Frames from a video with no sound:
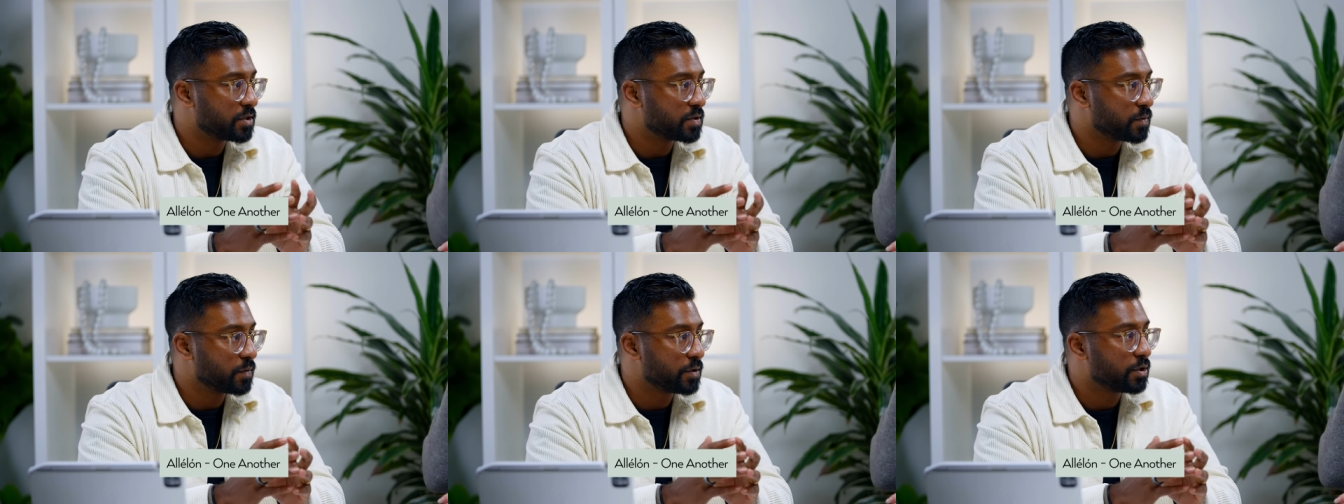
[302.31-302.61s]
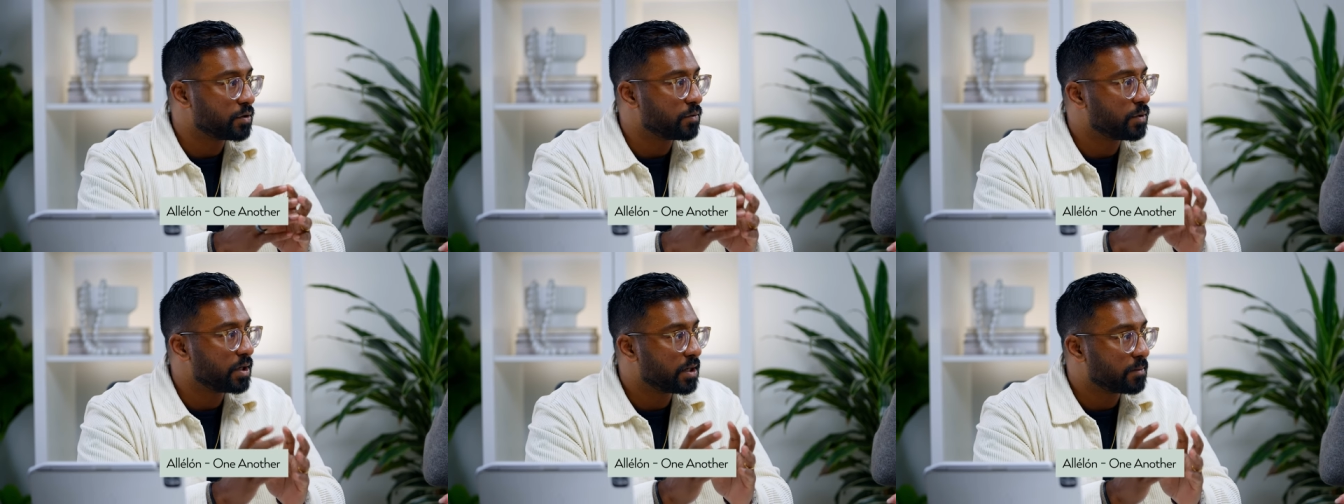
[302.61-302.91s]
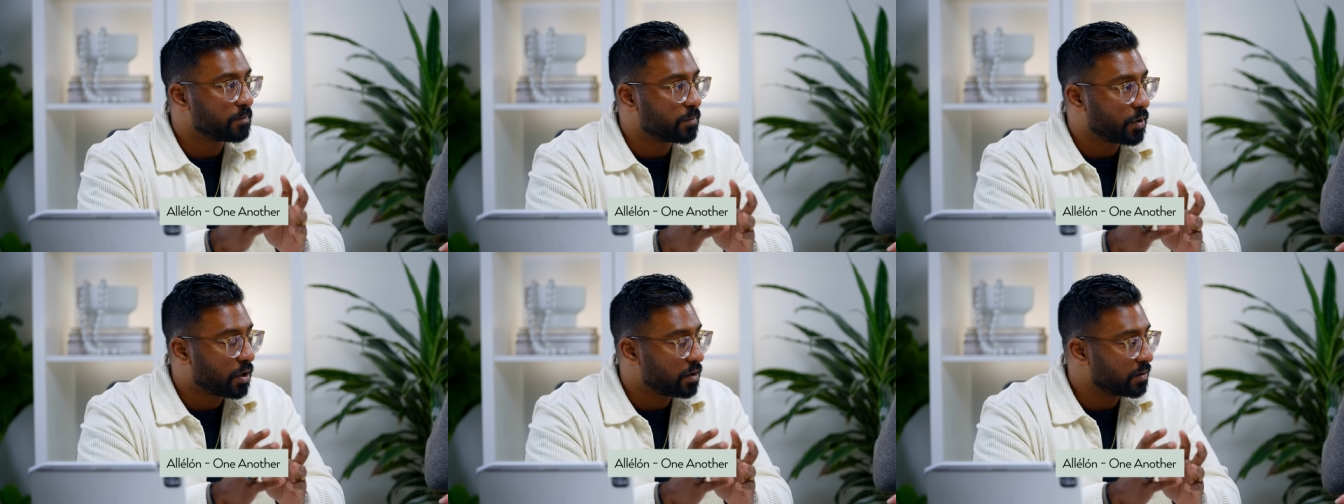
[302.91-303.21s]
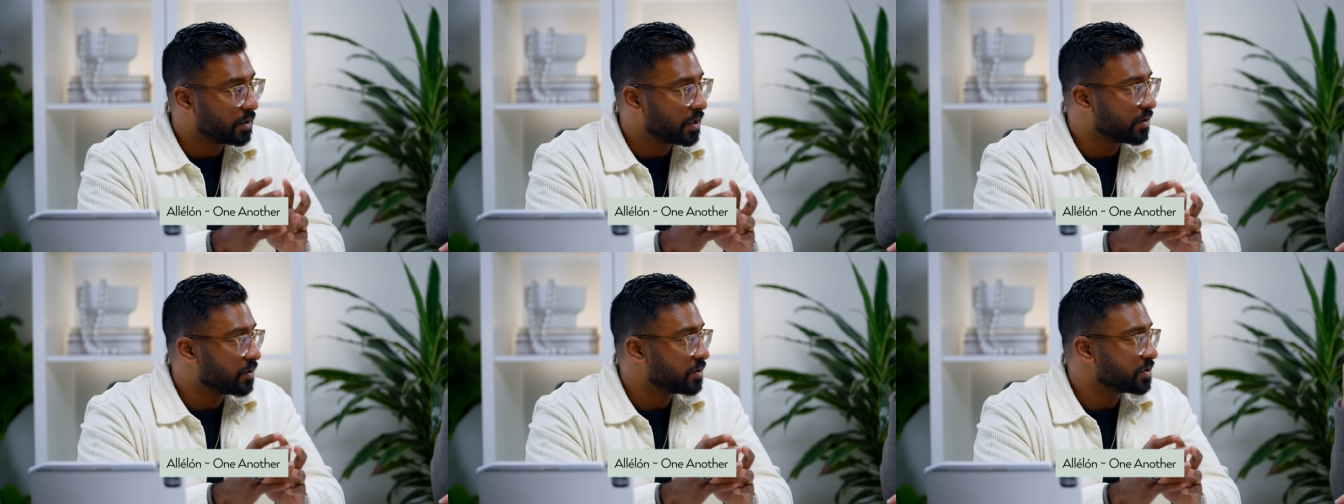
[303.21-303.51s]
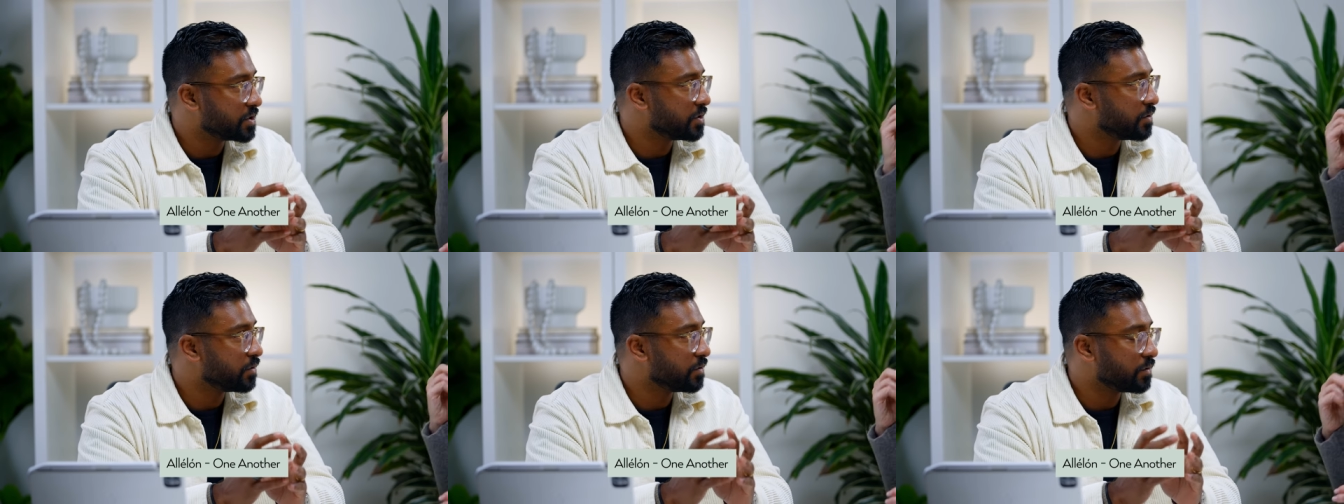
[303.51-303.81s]
So when you're reading Paul
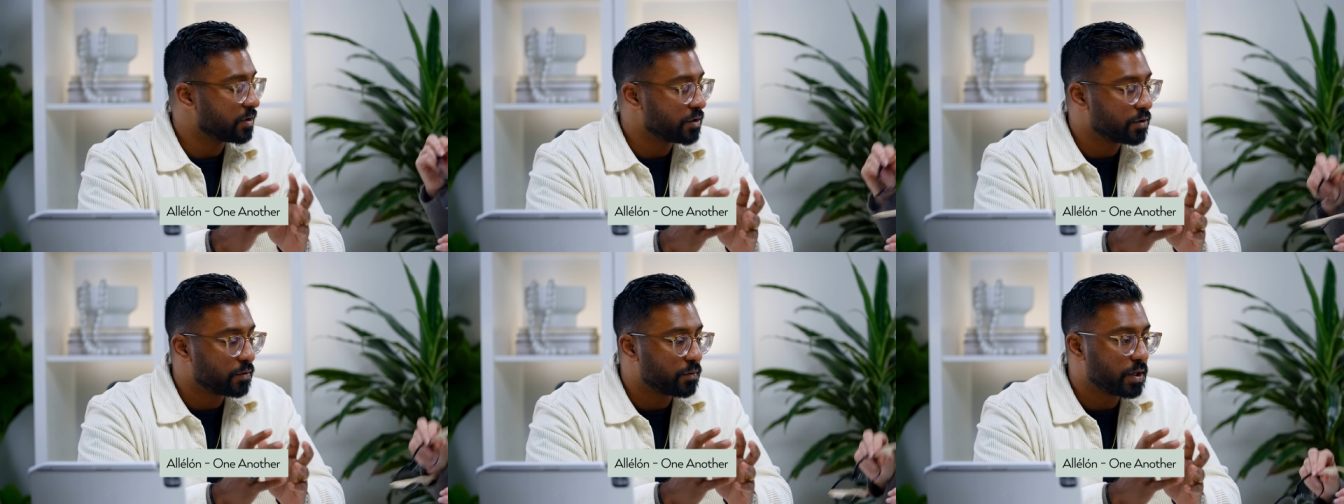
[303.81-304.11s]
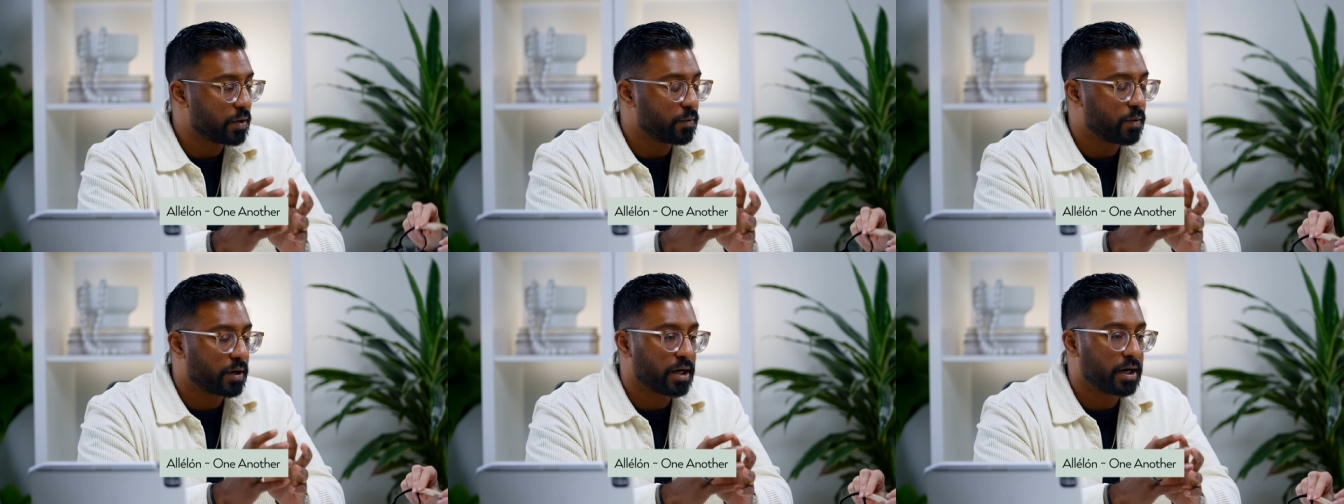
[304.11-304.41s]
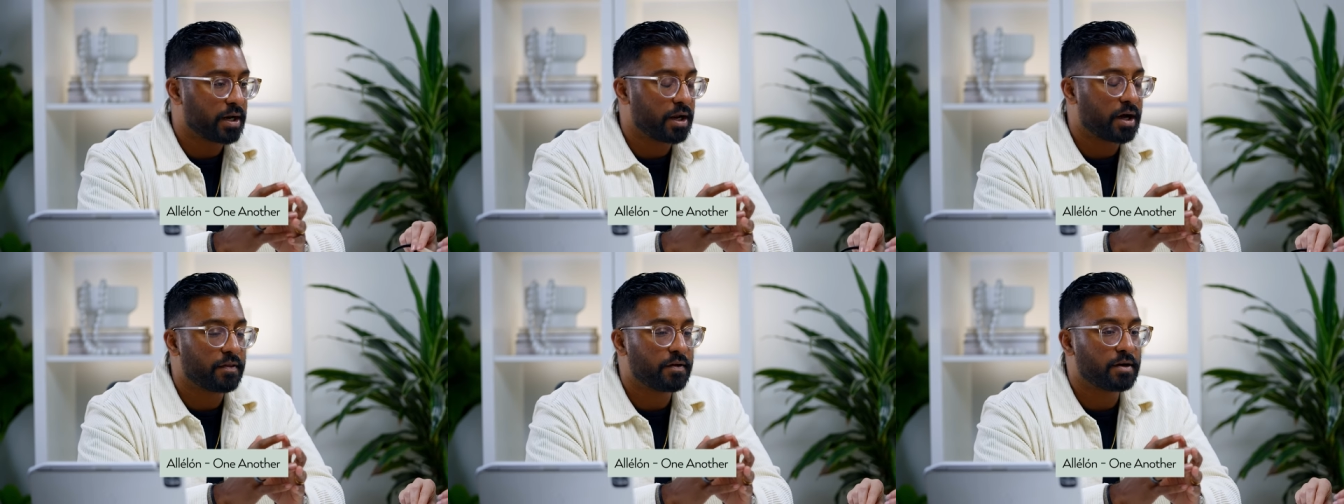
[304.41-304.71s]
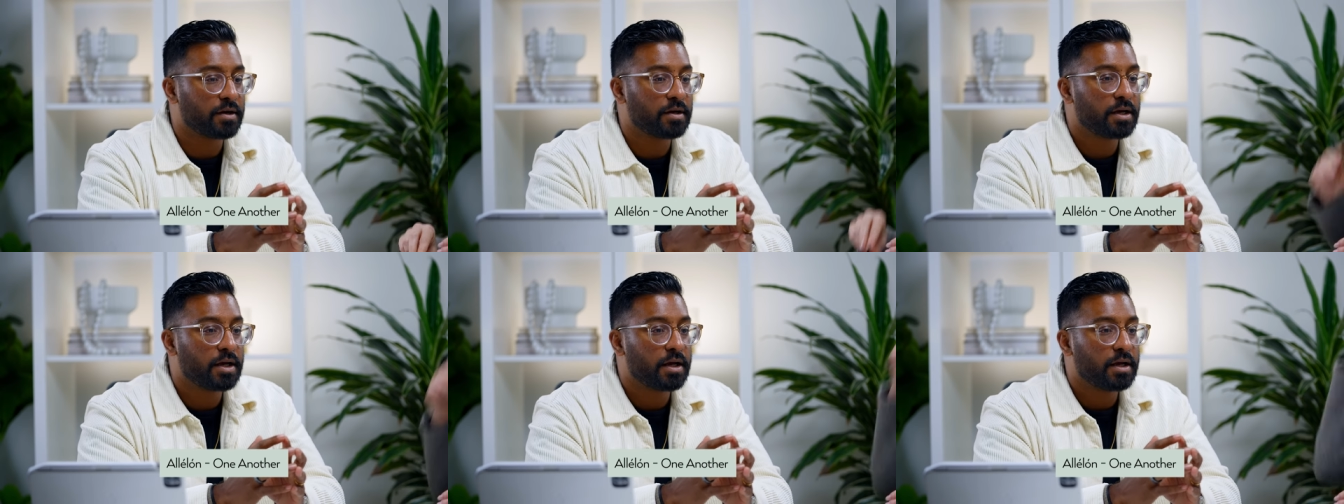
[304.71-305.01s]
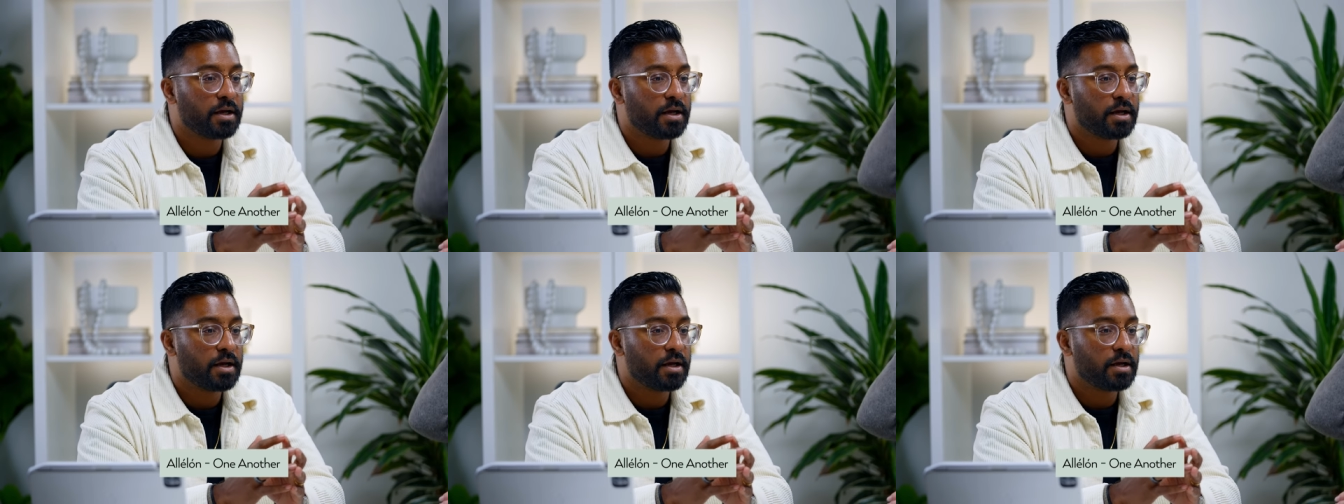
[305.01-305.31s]
letters and you and you read one another,
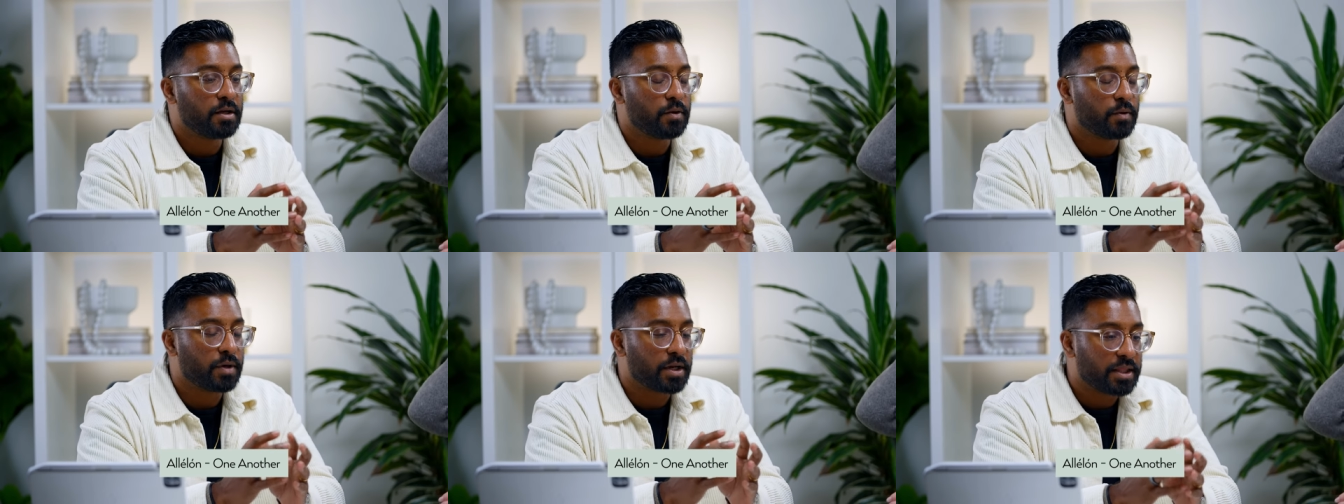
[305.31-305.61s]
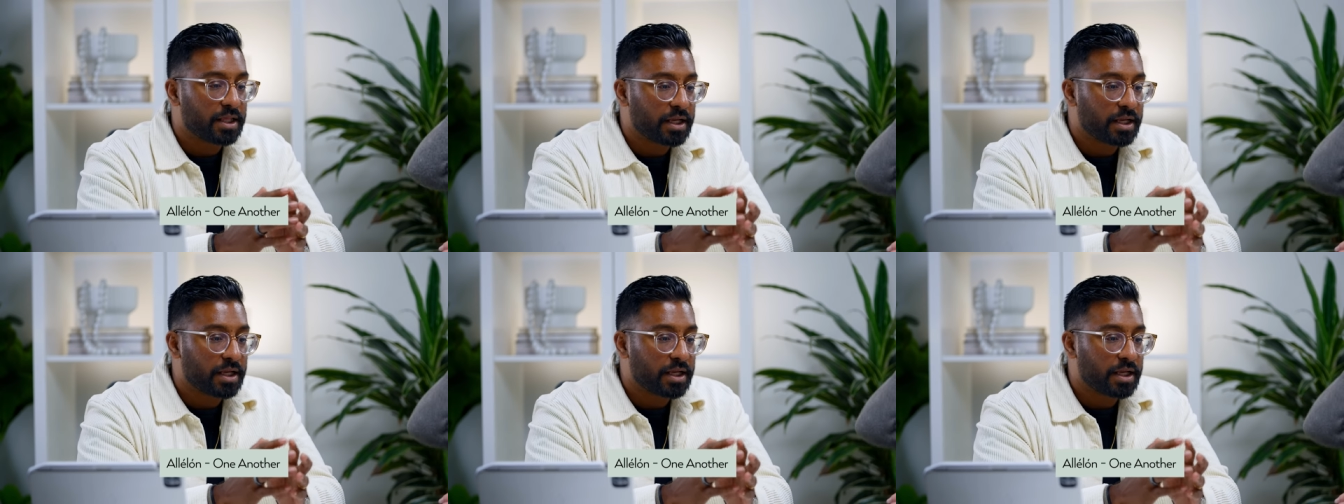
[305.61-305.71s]
you want to